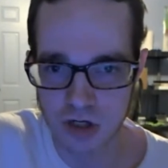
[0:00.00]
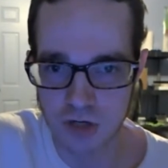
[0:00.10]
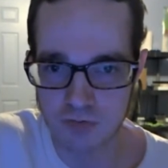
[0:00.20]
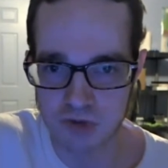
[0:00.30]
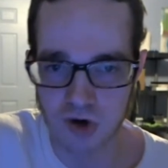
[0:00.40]
A
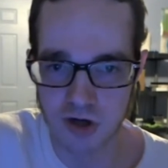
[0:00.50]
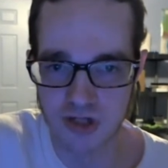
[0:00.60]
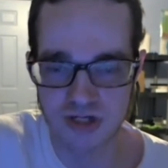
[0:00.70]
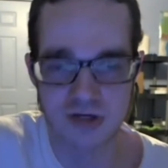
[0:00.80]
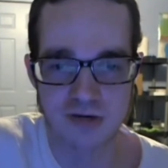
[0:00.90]
good
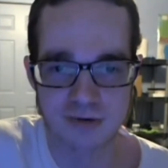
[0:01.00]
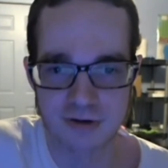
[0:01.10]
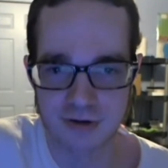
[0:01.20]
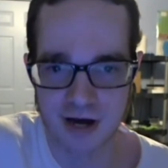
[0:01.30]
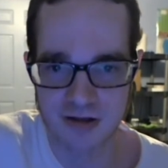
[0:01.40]
portion
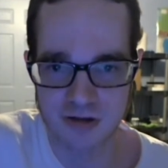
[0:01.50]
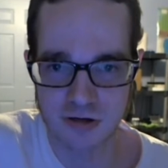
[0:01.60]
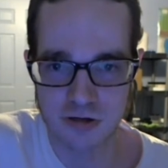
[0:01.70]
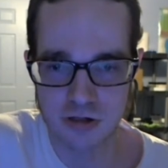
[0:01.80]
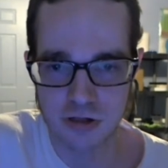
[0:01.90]
of it,
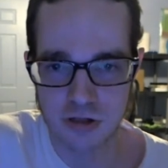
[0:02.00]
rather.